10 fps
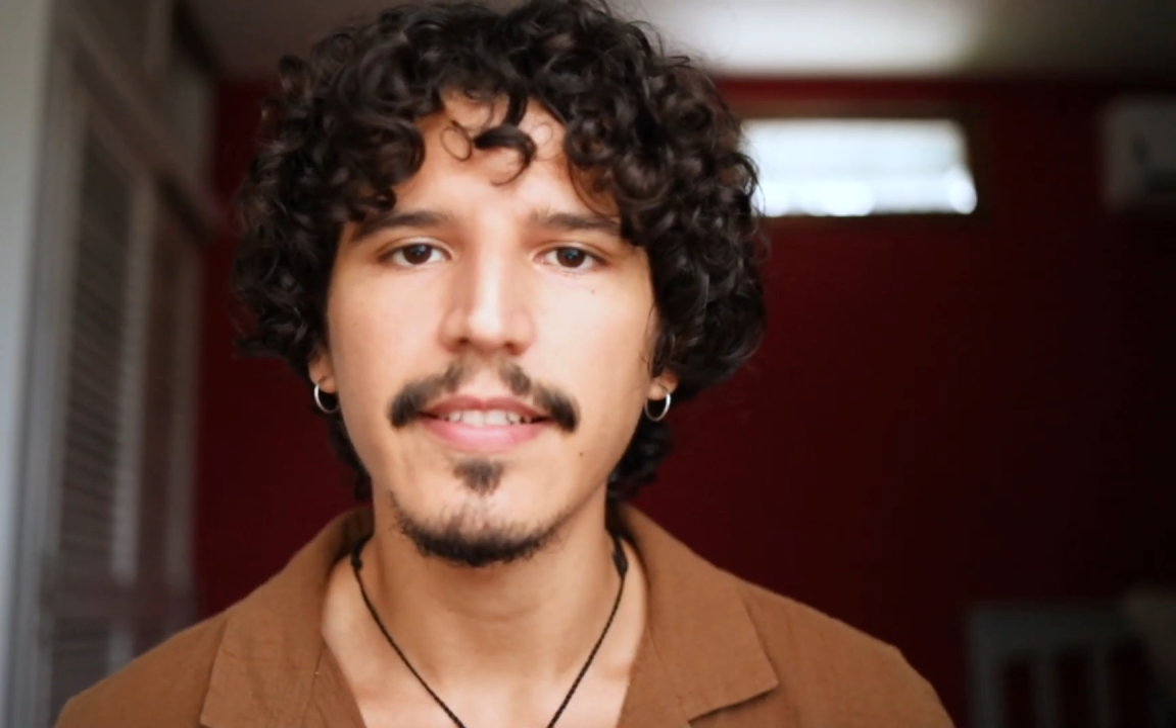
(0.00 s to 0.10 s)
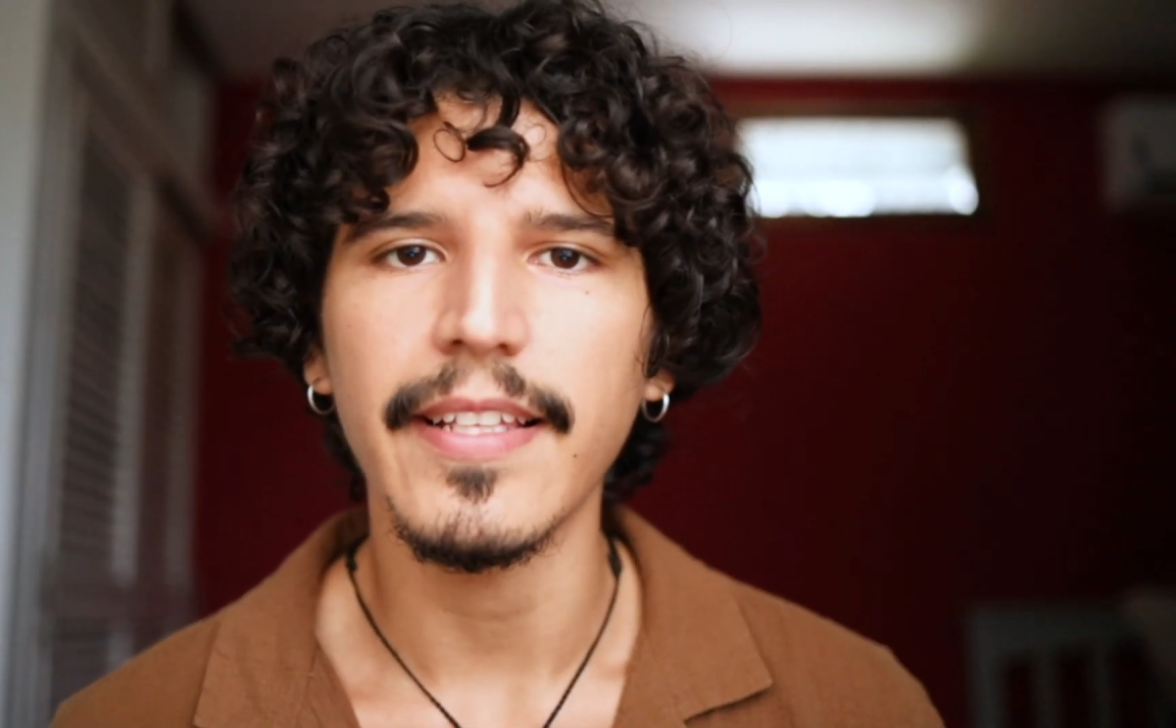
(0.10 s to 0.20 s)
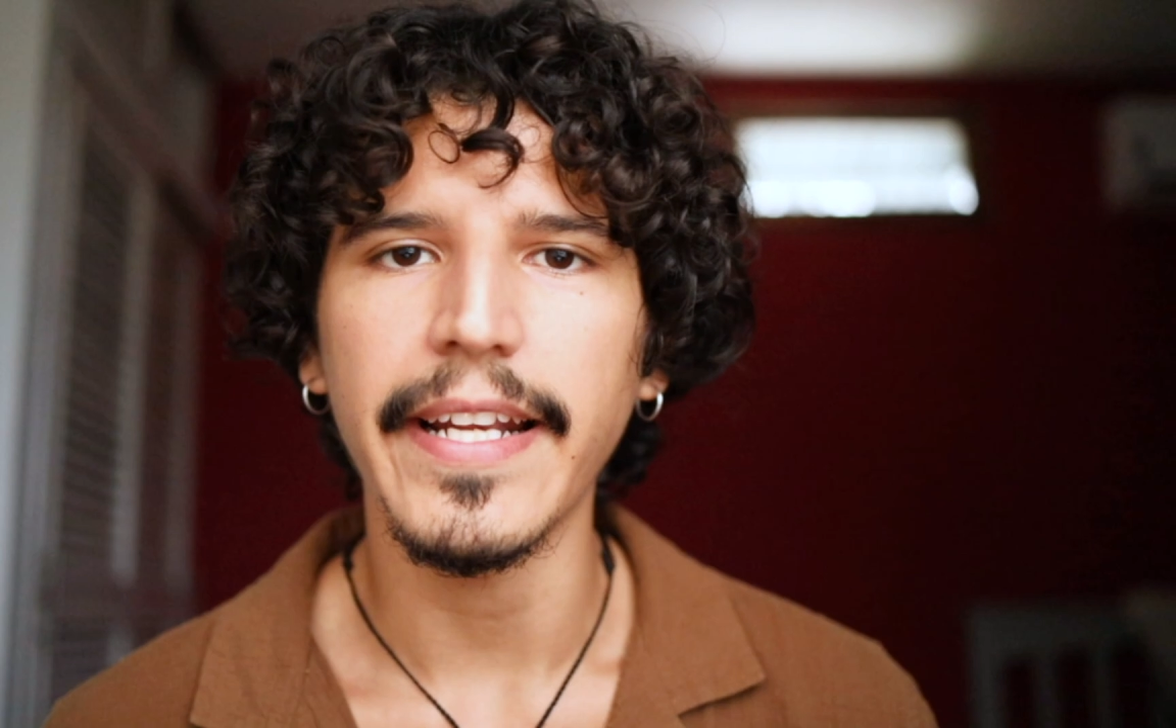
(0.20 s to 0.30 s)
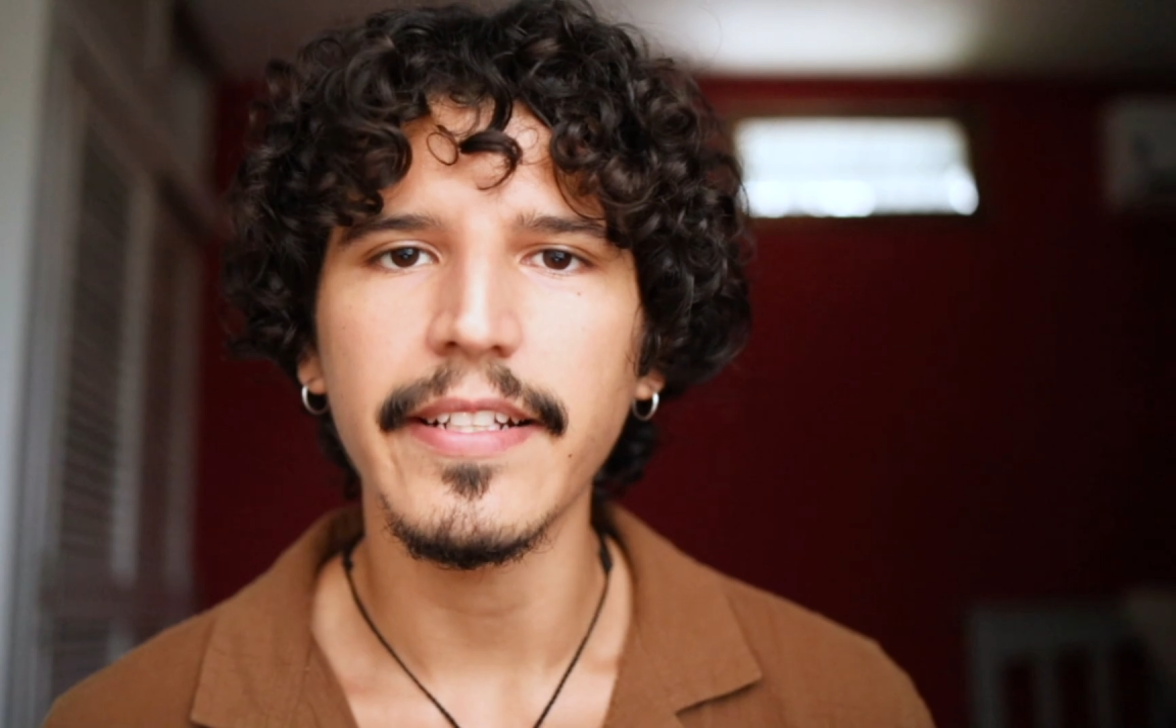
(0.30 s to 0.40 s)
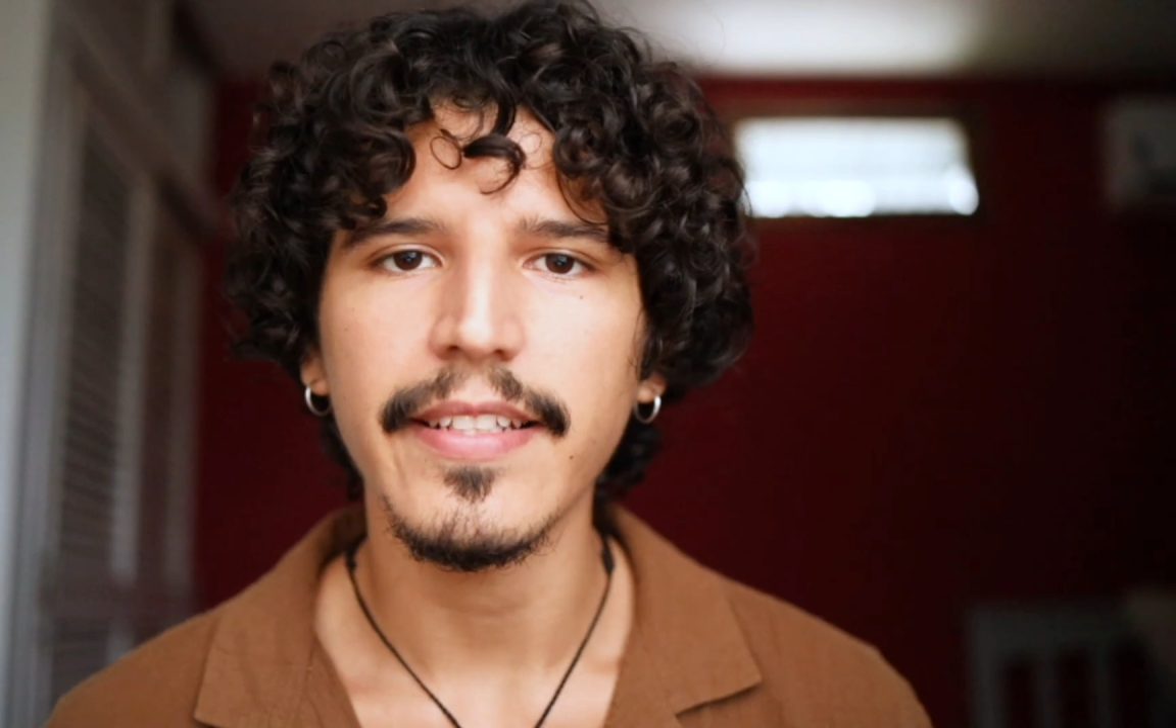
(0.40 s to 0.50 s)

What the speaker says: these lighting